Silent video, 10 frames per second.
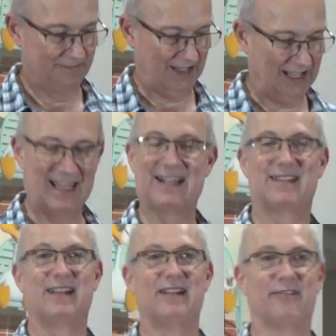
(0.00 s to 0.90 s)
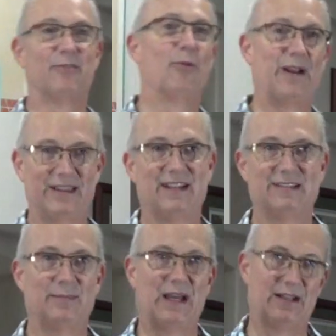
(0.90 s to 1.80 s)
I can't say enough great things
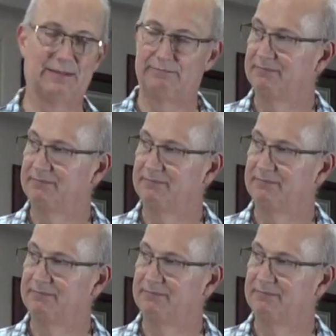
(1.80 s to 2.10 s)
about it.